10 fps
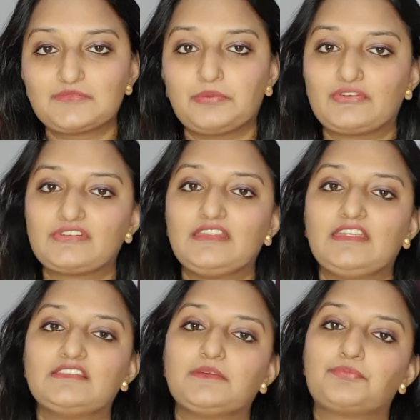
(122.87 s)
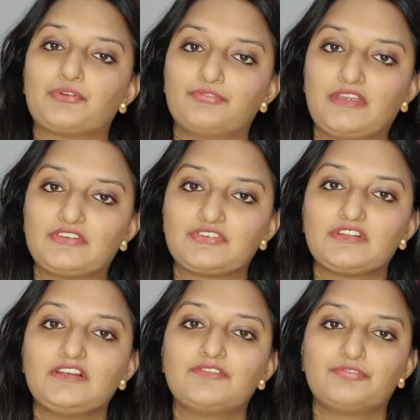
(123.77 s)
especially in the
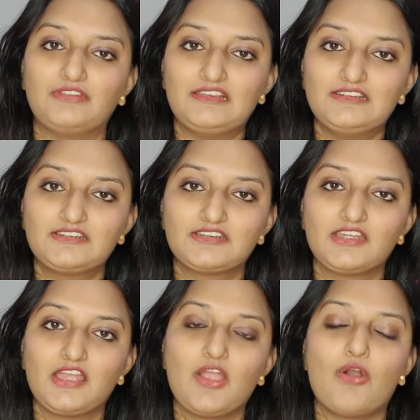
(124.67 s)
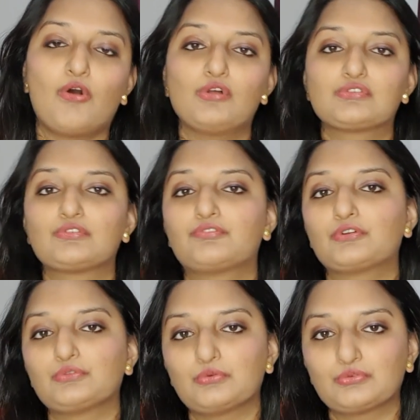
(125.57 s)
professional field. Also
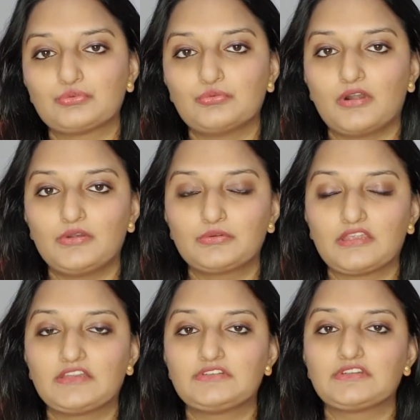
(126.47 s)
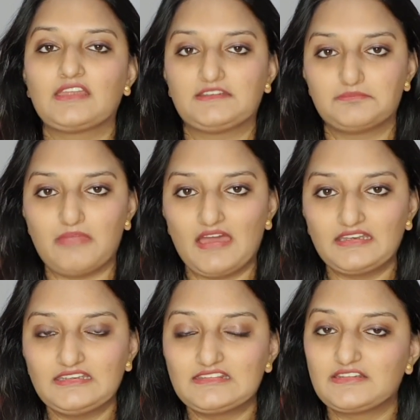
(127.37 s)
for those who are looking to get
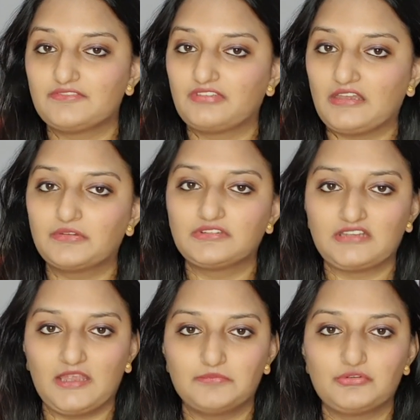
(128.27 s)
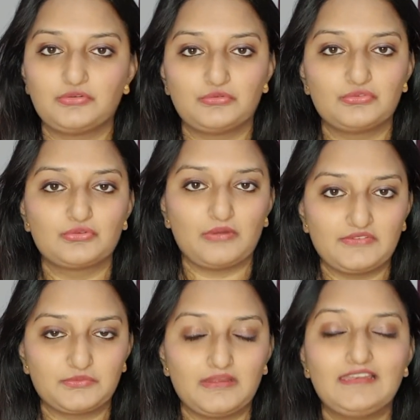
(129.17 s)
married, it's a very good time to do so
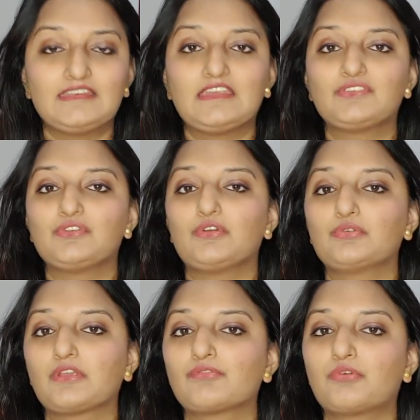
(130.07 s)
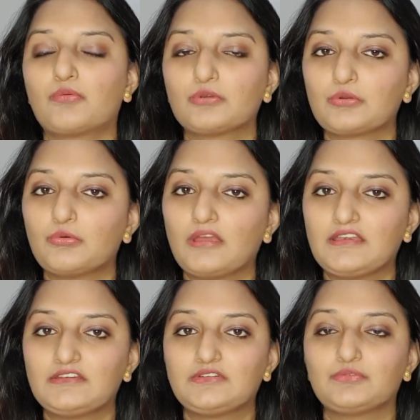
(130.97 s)
well. In case you're looking forward to go
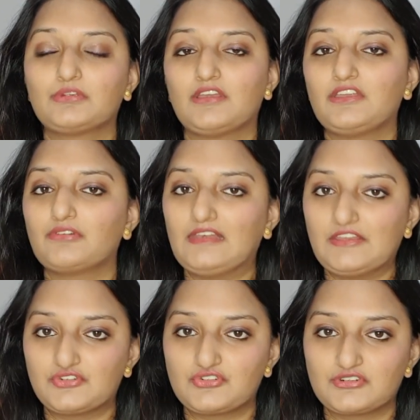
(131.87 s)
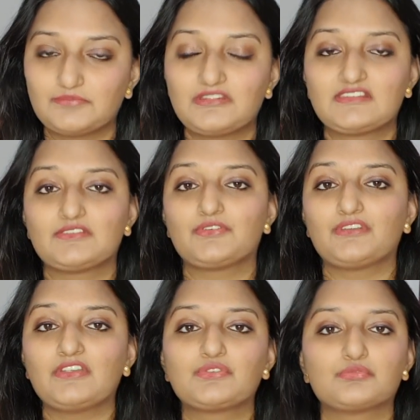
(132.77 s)
into any relationship, this is a
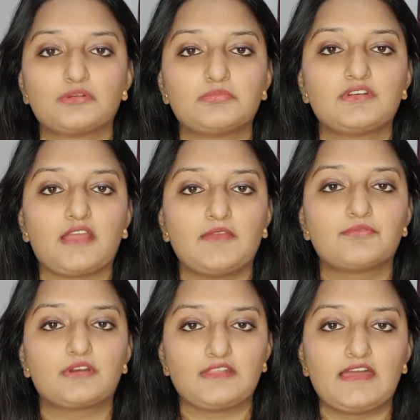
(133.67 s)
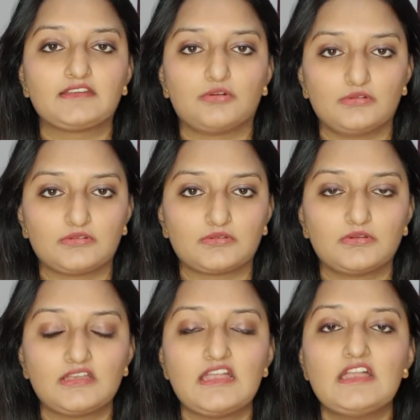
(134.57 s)
very suitable time for that also.
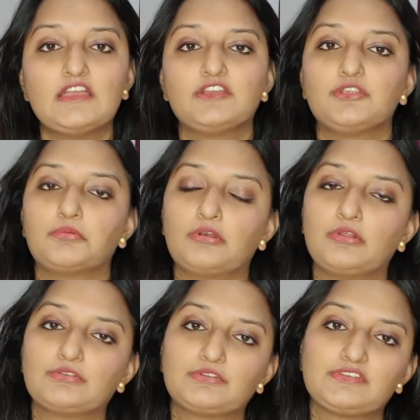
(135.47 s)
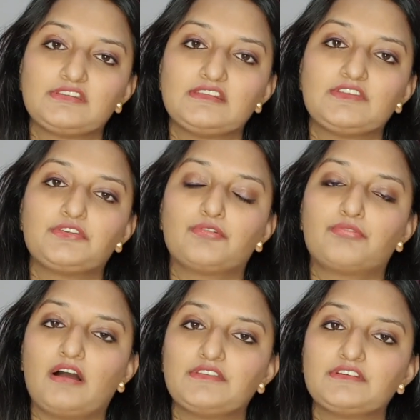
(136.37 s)
You will also see that your
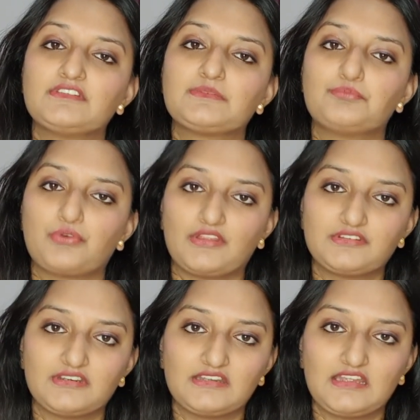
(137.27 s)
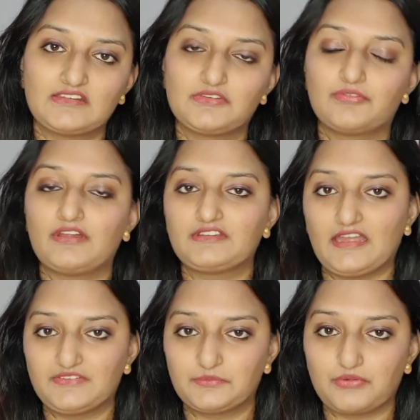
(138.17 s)
father's brother, in case your father
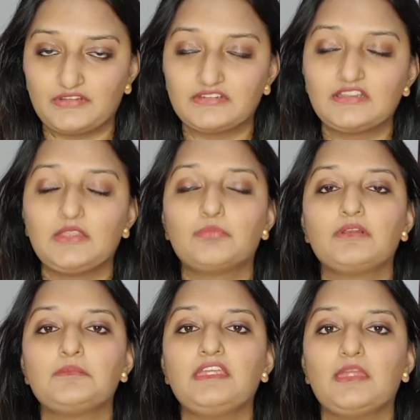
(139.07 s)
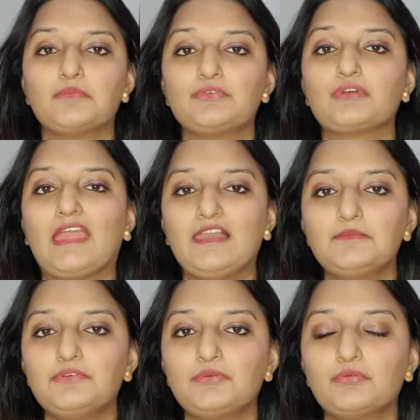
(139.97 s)
has a brother, he will be able to
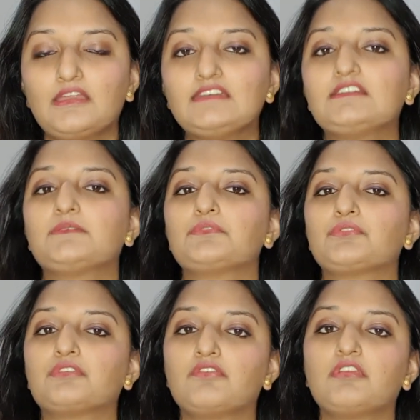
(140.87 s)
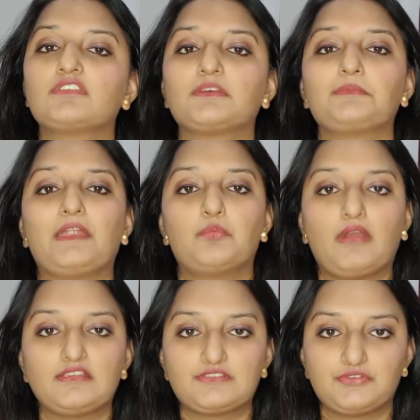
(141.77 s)
help you in terms of giving some
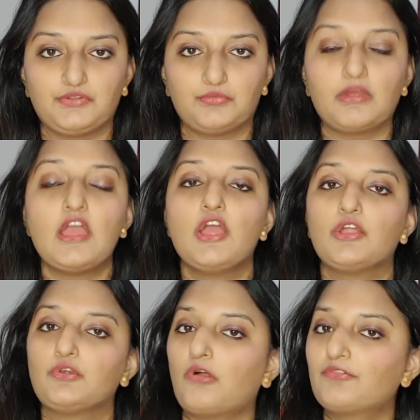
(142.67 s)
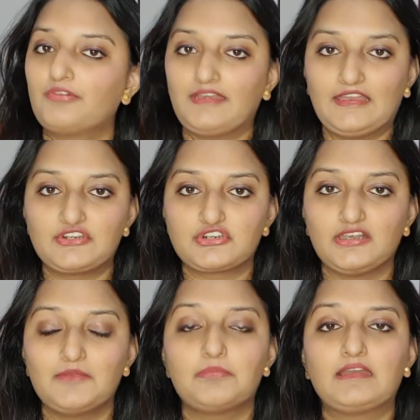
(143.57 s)
advice to you. Not
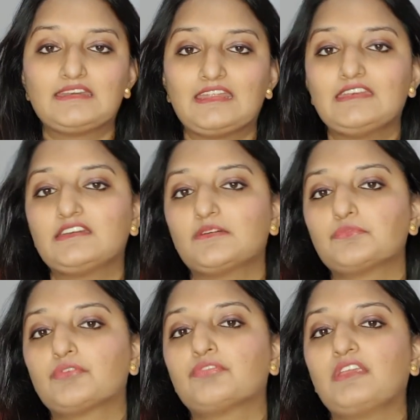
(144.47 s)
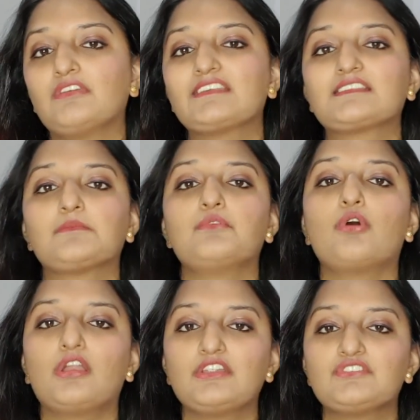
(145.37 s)
financially, but in terms of giving some
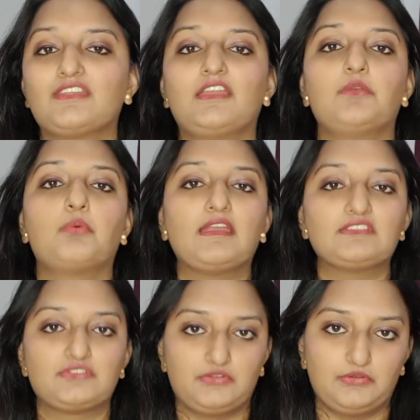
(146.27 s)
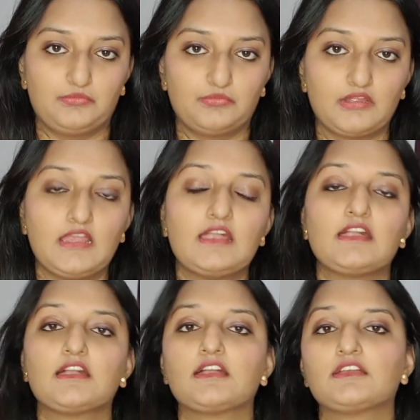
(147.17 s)
knowledge and advice to you.
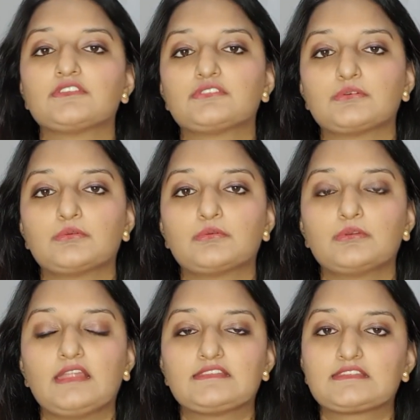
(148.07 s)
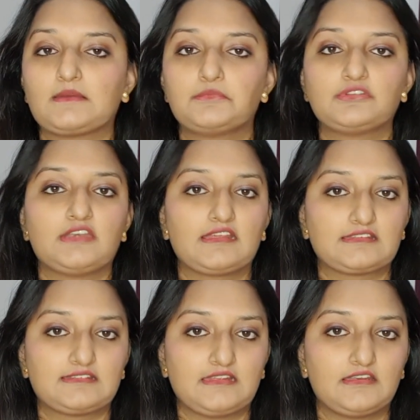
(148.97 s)
So let's come to the
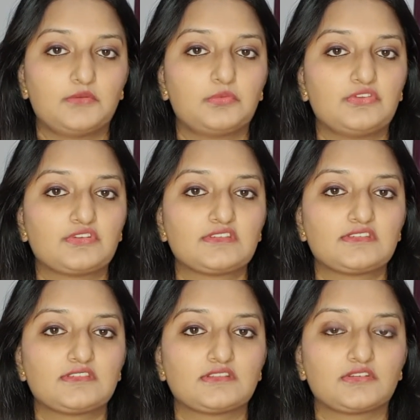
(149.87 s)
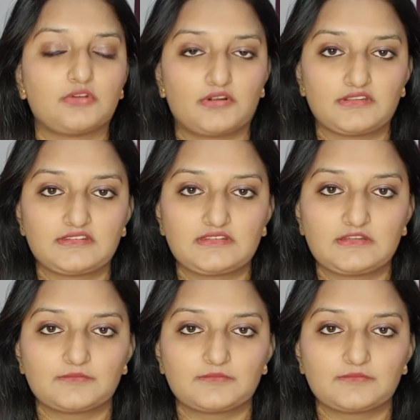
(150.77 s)
next ascendant, which is Taurus.